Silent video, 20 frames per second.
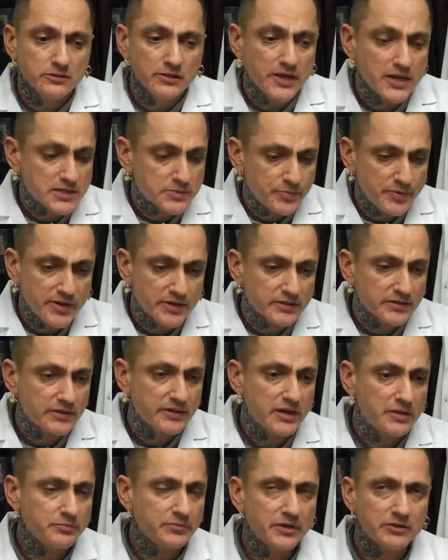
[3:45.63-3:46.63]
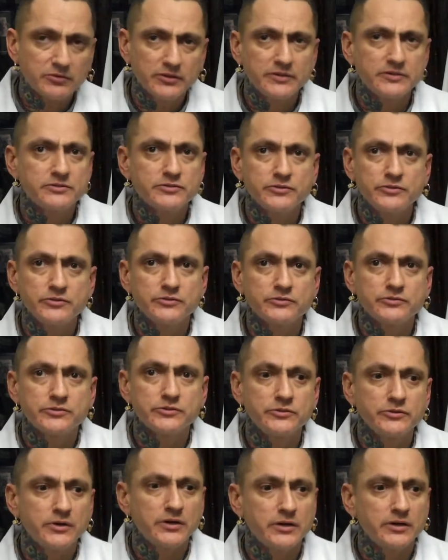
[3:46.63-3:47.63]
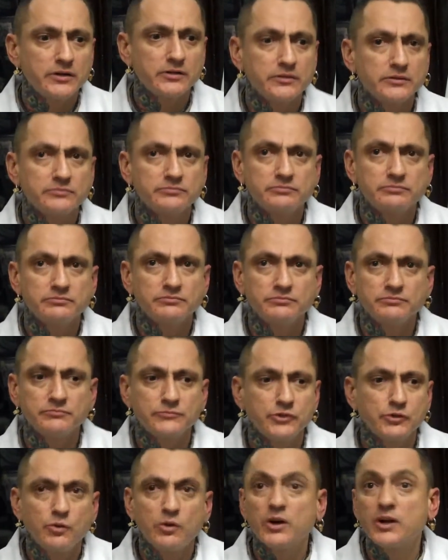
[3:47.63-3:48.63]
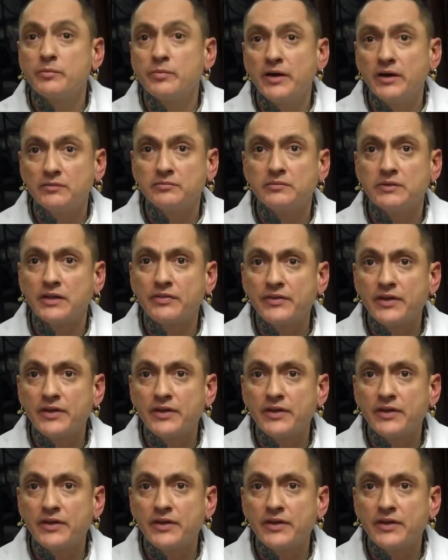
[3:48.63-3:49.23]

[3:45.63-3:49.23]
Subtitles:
The technical aspect, I'm not really too worried about.